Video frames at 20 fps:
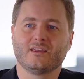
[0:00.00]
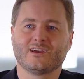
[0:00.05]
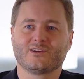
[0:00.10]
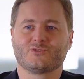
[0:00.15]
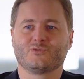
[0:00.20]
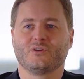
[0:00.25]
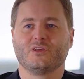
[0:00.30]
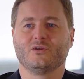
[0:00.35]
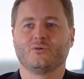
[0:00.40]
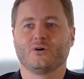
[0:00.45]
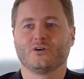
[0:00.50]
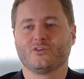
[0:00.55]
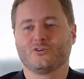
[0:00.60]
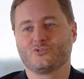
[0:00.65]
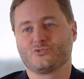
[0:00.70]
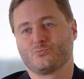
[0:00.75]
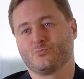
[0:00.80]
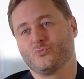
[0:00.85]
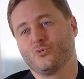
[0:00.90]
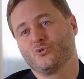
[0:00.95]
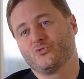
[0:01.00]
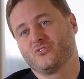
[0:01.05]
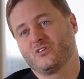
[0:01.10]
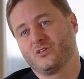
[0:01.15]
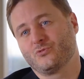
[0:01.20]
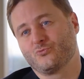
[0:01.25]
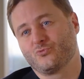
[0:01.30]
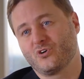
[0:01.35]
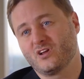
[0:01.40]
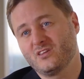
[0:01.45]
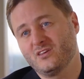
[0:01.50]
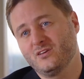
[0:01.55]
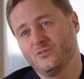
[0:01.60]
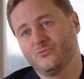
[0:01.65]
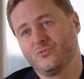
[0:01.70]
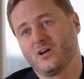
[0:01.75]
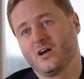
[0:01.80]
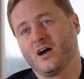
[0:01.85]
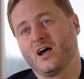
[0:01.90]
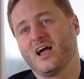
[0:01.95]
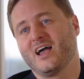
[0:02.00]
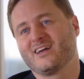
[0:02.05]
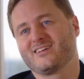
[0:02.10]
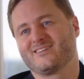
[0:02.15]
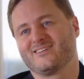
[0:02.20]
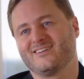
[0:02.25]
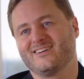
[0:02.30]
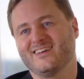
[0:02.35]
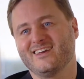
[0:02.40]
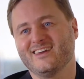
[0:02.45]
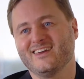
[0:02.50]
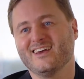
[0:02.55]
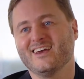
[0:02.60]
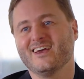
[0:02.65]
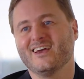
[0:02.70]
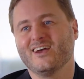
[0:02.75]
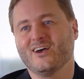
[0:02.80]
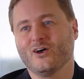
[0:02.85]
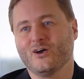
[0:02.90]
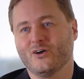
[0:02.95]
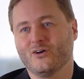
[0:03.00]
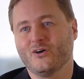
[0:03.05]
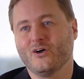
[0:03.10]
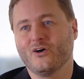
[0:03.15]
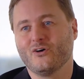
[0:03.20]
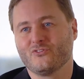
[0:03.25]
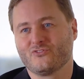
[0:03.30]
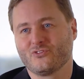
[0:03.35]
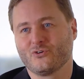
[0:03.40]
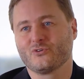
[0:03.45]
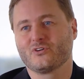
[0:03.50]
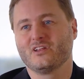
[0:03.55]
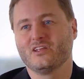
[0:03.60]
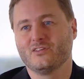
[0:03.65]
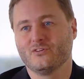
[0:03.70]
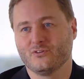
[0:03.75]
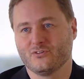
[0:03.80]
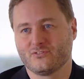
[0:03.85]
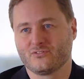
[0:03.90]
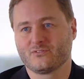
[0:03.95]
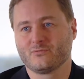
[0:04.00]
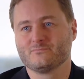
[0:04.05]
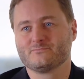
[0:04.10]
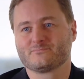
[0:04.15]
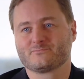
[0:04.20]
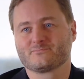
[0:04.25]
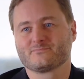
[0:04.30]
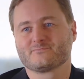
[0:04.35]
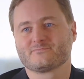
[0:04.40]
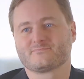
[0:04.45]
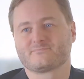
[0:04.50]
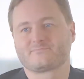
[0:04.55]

And actually, you are not more than ready, we are actually uh, uh, thought leaders.